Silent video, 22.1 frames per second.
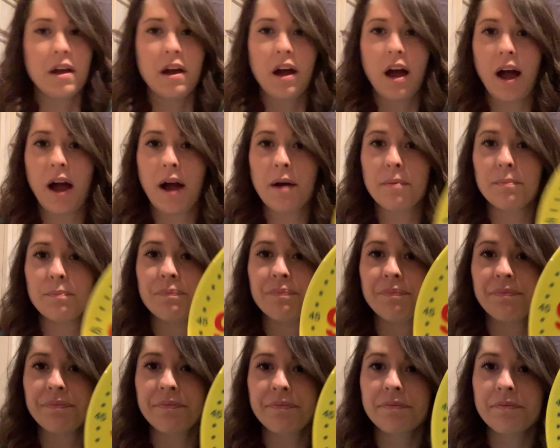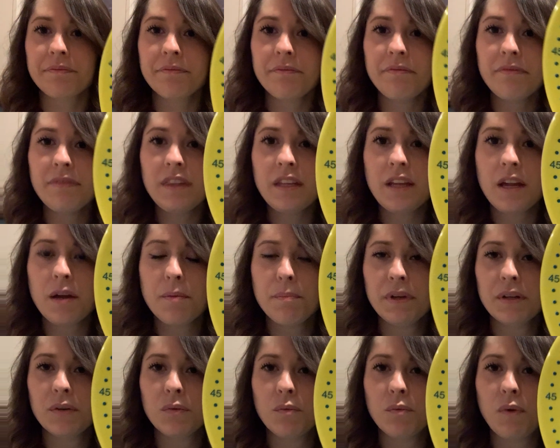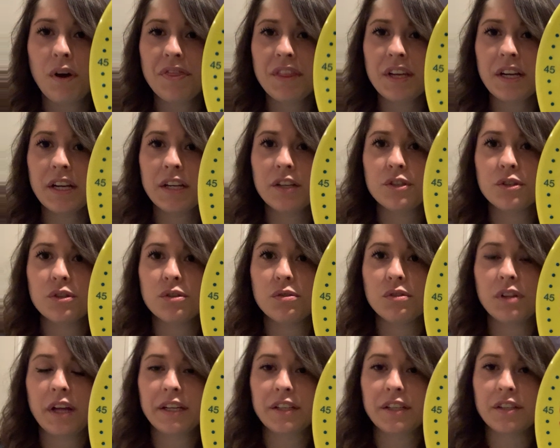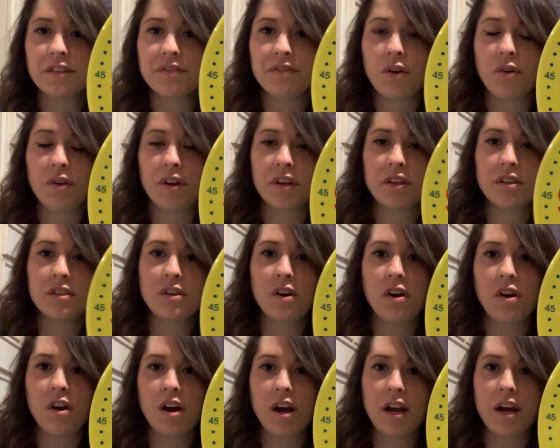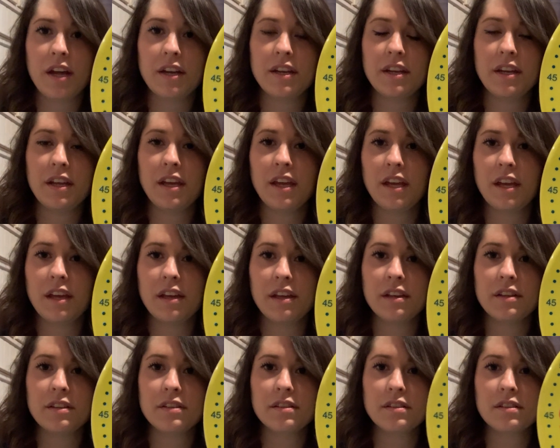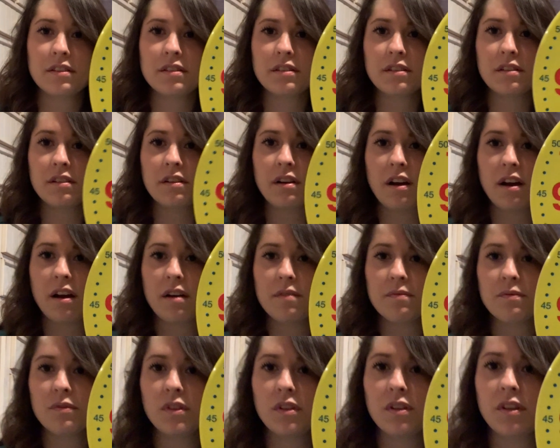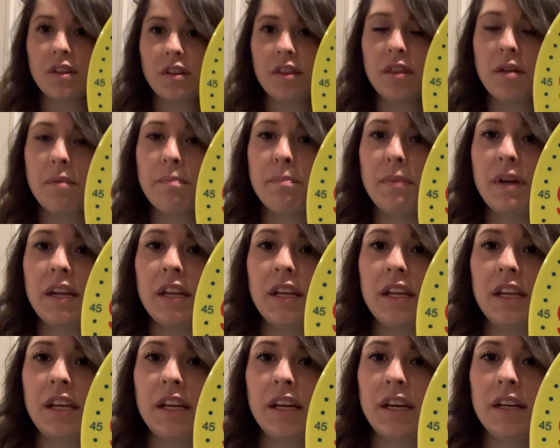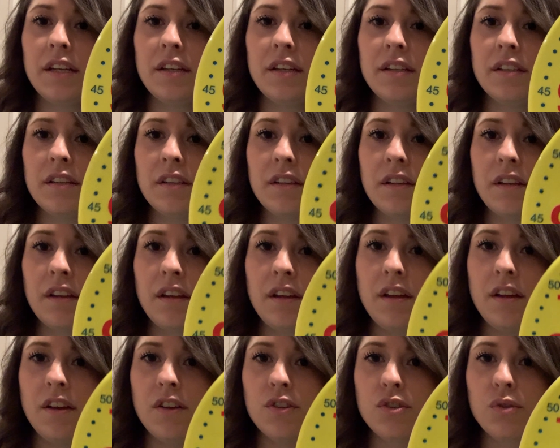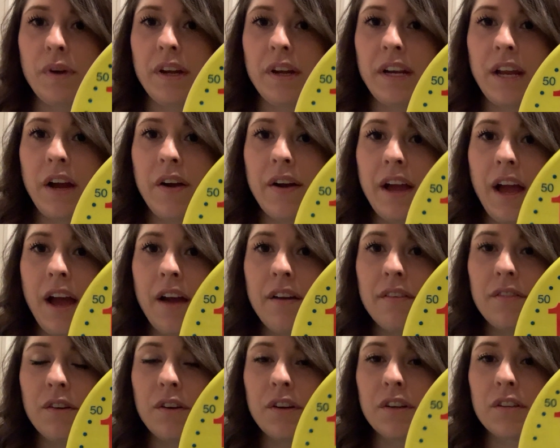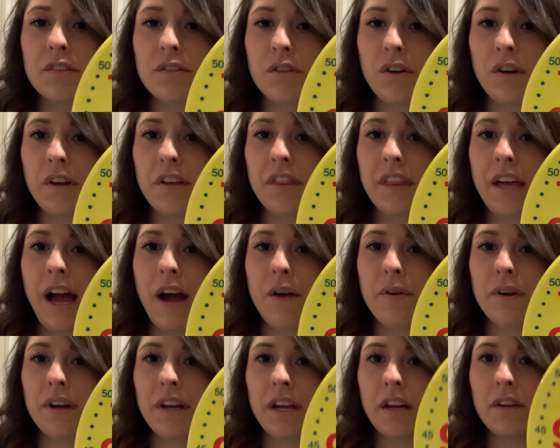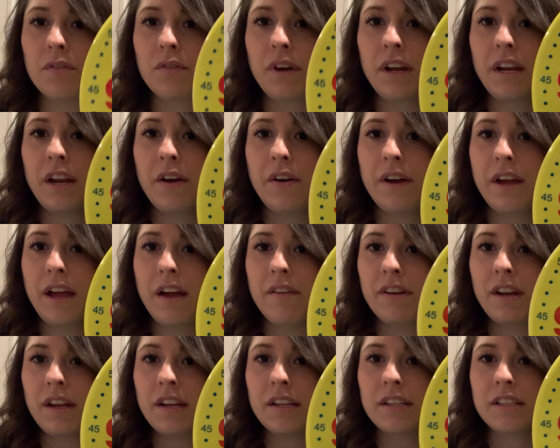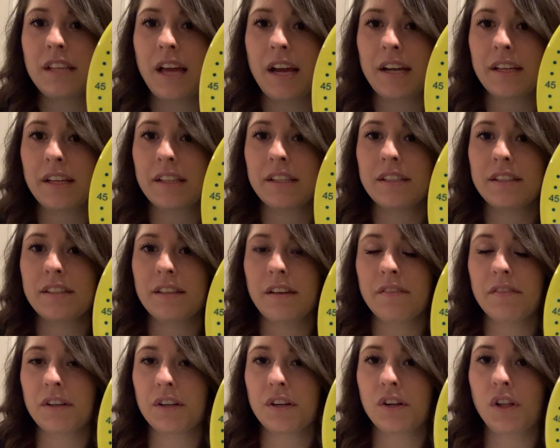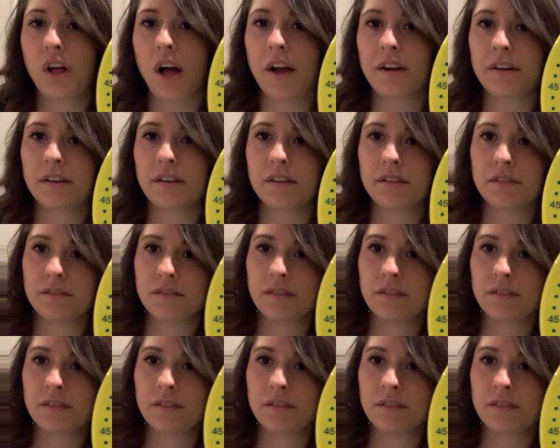But one thing I do like to focus on is the minute hand. So right now I have, the hour hand. Right now I have it at exactly 7 o'clock.